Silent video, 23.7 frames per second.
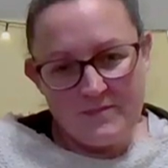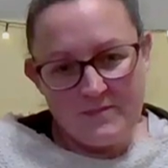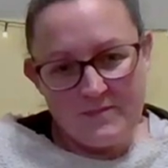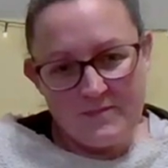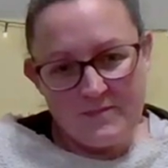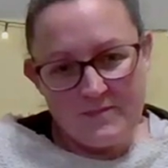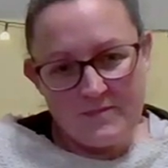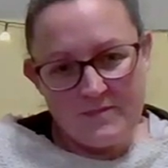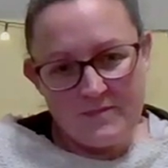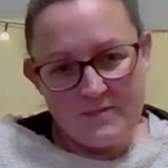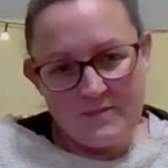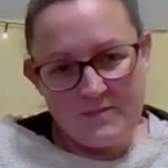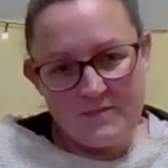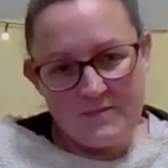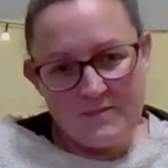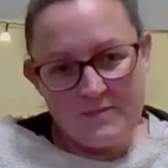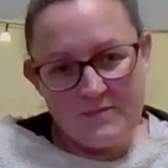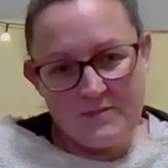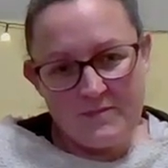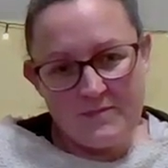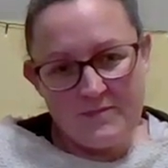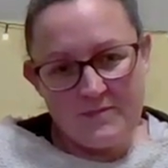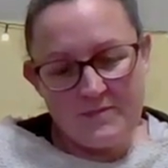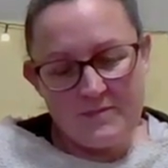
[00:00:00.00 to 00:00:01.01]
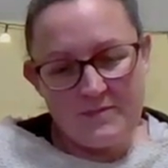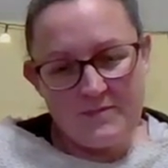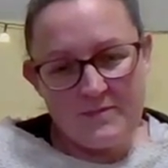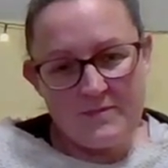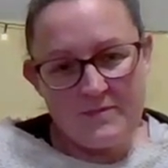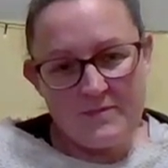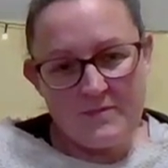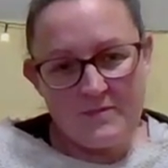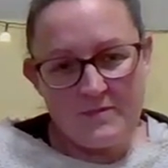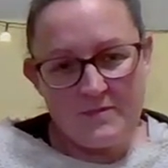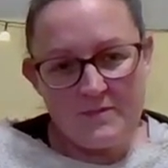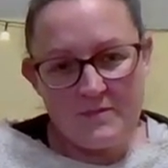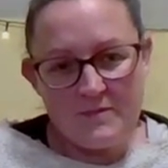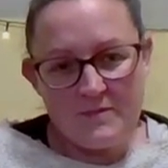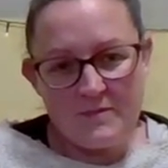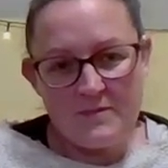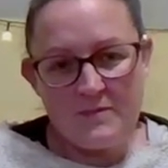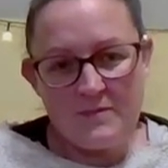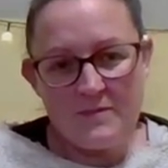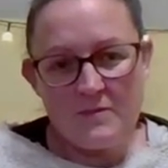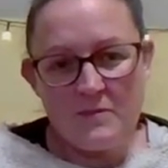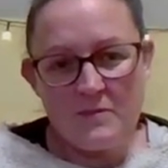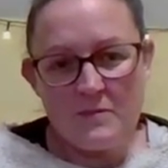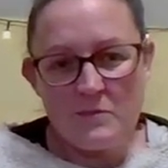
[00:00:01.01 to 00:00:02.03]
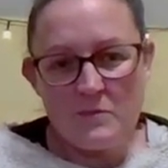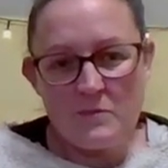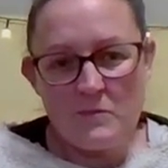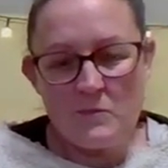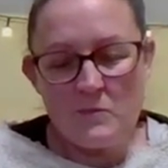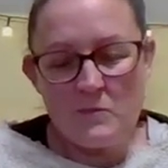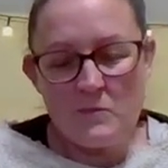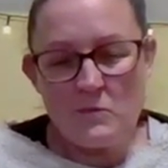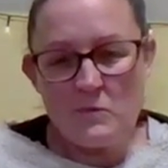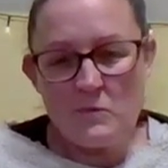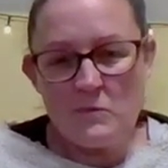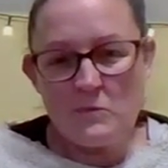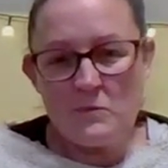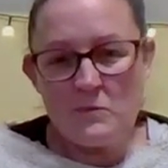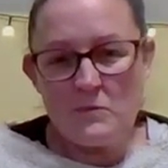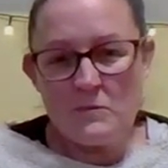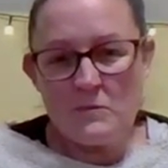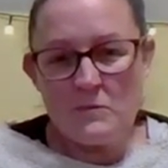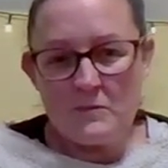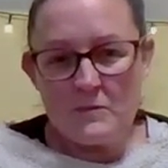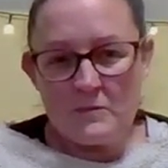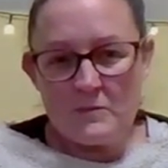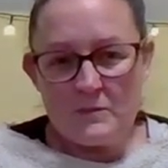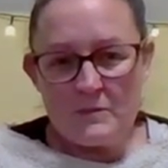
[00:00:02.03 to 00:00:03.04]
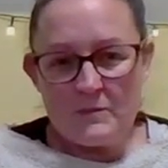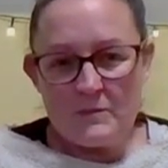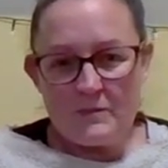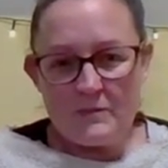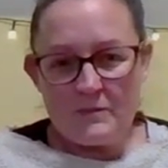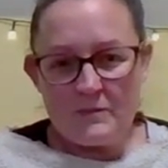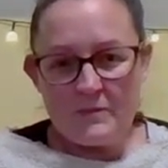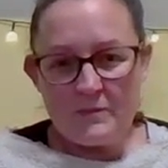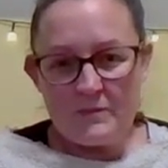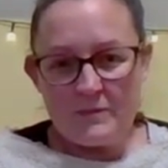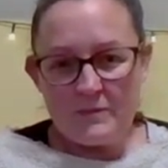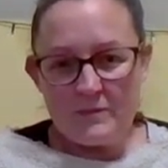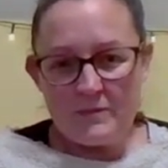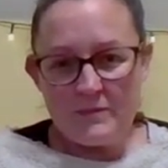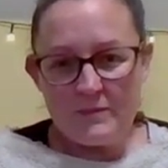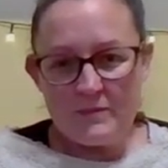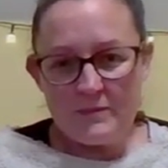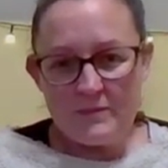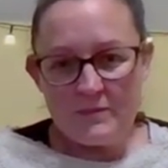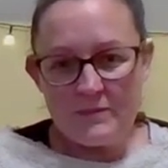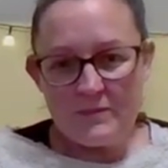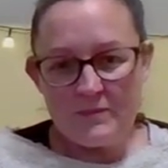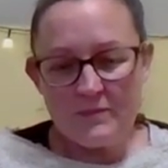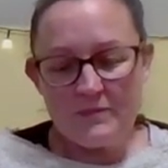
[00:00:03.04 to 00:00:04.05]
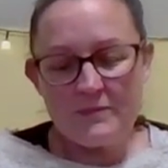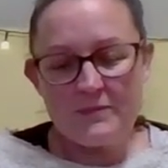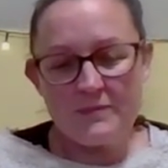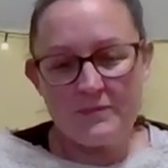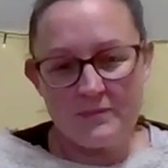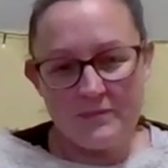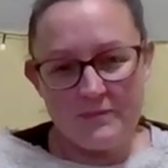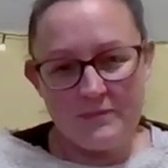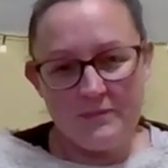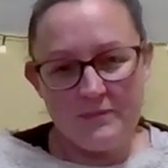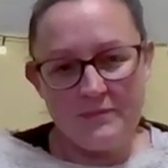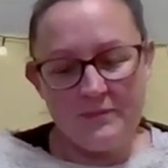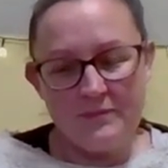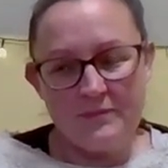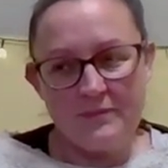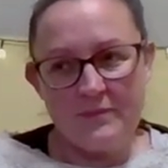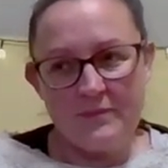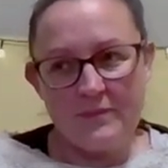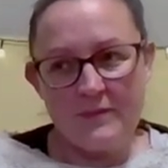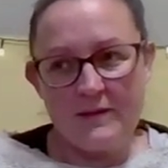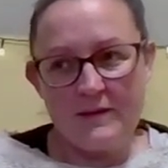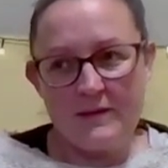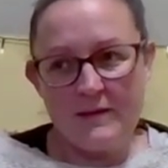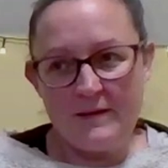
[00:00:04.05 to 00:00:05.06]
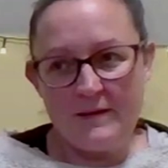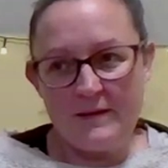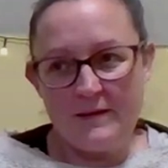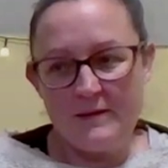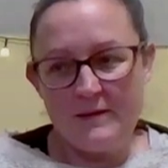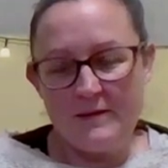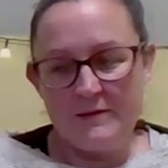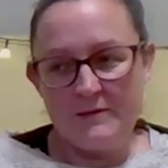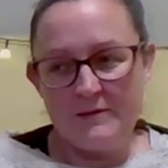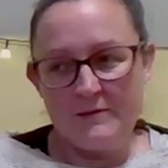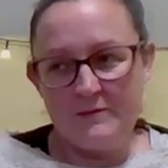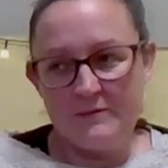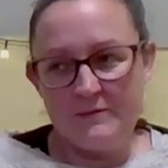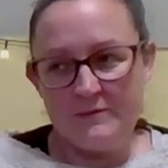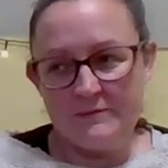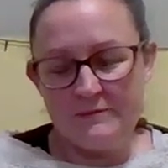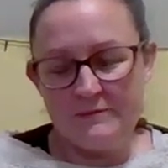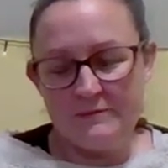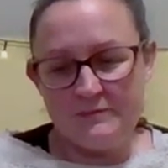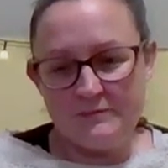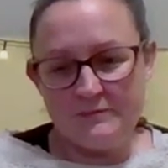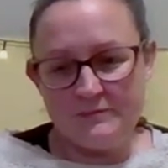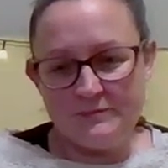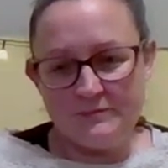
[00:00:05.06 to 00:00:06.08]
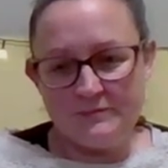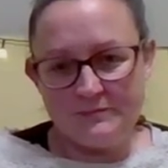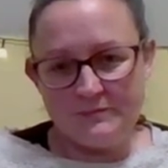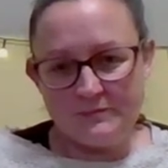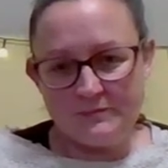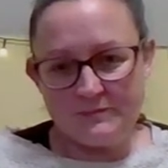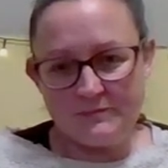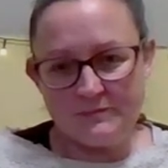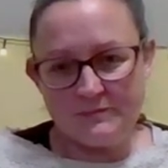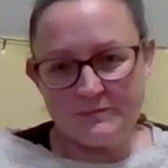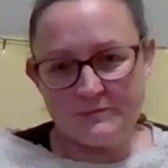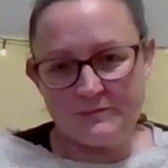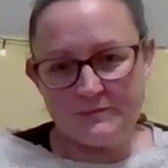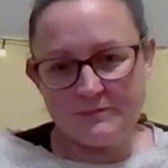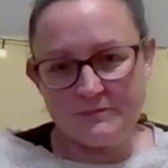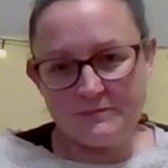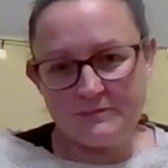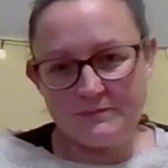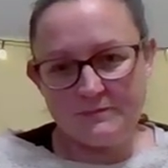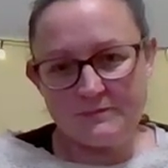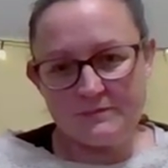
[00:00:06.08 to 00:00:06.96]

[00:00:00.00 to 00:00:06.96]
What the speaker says: [no speech]